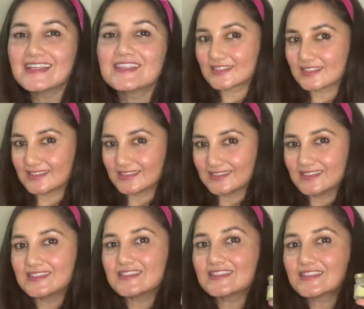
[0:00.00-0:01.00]

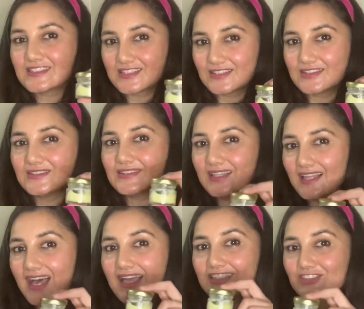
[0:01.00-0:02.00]
Girls, do like,